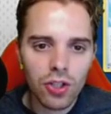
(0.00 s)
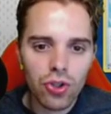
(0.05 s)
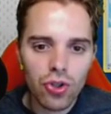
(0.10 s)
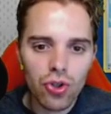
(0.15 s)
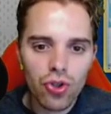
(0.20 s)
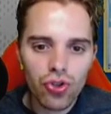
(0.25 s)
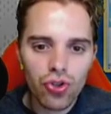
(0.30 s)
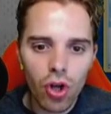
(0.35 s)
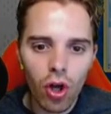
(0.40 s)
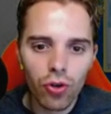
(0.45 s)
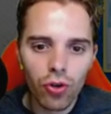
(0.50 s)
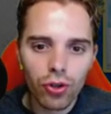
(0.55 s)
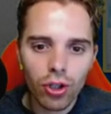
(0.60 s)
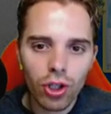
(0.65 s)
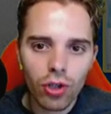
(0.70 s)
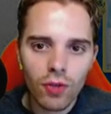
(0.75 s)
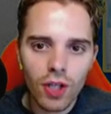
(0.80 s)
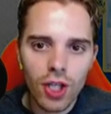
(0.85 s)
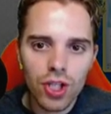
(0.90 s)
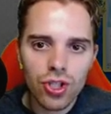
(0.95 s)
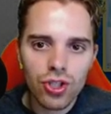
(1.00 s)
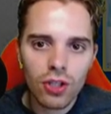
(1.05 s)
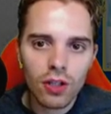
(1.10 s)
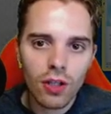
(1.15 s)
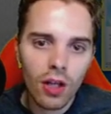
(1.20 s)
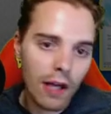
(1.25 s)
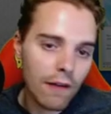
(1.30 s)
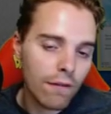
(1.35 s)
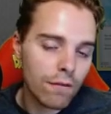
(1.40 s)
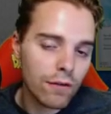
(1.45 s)
You use Altered
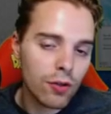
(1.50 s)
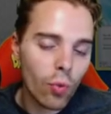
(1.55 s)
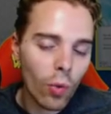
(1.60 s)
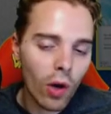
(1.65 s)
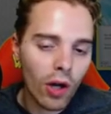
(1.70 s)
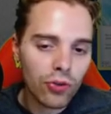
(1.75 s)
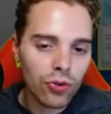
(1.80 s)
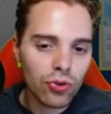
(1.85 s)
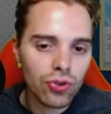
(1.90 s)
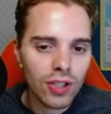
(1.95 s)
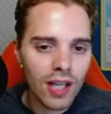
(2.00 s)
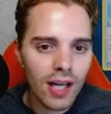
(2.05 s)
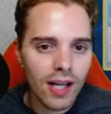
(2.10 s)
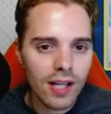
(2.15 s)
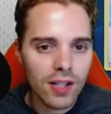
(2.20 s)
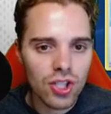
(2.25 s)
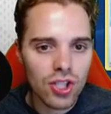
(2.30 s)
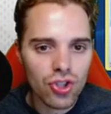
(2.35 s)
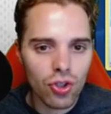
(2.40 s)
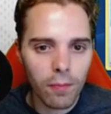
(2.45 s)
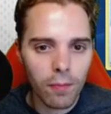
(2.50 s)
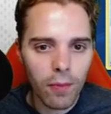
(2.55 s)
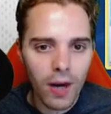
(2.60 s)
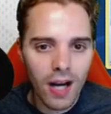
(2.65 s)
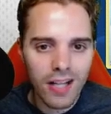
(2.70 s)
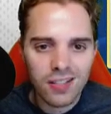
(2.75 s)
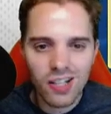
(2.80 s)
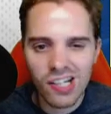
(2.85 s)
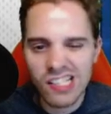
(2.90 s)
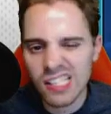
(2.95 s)
Creation if you want to to get additional
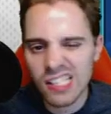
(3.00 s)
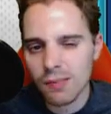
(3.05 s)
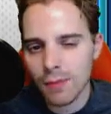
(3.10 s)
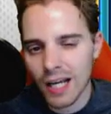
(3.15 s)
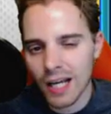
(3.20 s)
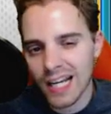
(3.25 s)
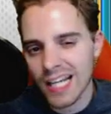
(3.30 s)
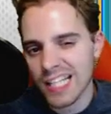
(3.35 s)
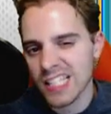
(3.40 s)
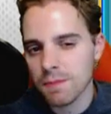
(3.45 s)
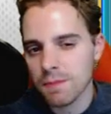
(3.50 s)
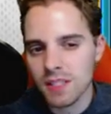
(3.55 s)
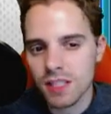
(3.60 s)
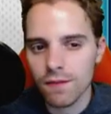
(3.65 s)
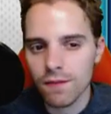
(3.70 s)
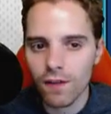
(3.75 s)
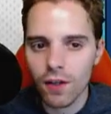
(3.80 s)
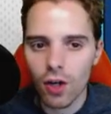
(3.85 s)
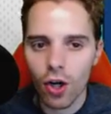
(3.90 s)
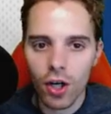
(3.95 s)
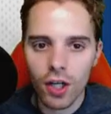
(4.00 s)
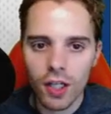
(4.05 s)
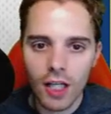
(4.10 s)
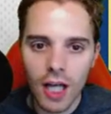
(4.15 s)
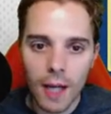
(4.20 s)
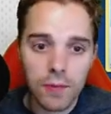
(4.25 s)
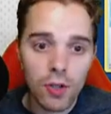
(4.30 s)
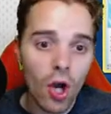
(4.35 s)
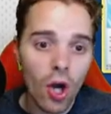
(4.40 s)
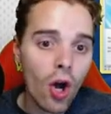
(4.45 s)
prize cards against specific
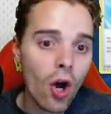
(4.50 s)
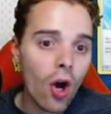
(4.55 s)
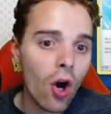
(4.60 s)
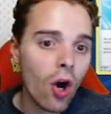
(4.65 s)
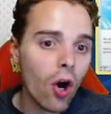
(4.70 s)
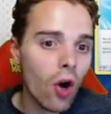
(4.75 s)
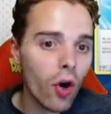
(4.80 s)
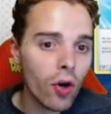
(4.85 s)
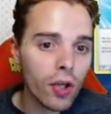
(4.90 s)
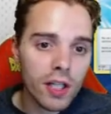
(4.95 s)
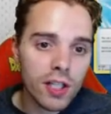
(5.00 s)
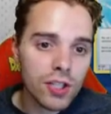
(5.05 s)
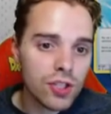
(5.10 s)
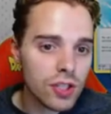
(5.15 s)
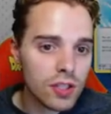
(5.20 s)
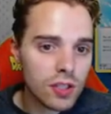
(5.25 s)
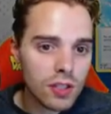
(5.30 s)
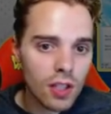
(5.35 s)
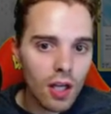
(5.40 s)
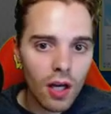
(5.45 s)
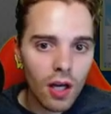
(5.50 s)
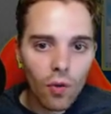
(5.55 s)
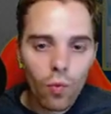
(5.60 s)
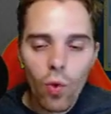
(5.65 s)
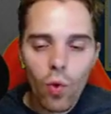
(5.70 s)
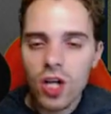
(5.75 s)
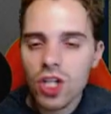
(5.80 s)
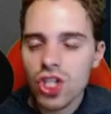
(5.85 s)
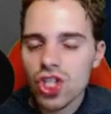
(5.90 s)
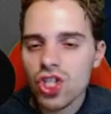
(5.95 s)
archetypes, or you can just uh,
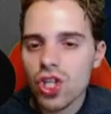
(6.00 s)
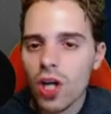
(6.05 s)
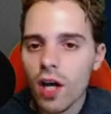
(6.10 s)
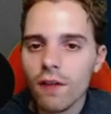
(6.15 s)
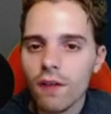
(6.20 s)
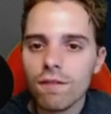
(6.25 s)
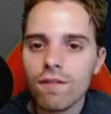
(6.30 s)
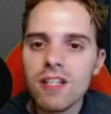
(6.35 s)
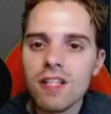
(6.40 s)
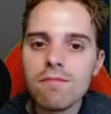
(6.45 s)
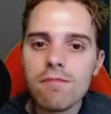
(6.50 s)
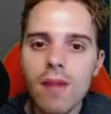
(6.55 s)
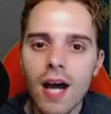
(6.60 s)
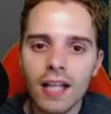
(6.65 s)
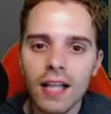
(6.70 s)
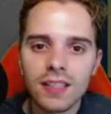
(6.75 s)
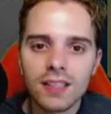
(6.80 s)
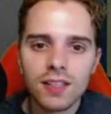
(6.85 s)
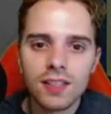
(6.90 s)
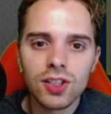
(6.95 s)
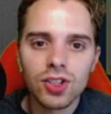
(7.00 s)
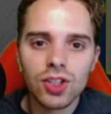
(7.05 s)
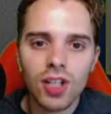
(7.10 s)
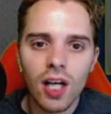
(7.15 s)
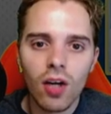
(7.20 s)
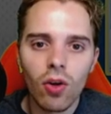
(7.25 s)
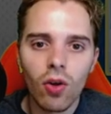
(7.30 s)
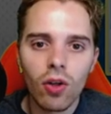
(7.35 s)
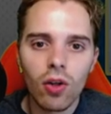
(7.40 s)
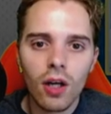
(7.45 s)
one-shot V-Maxes in
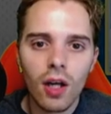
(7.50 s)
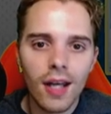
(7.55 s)
general.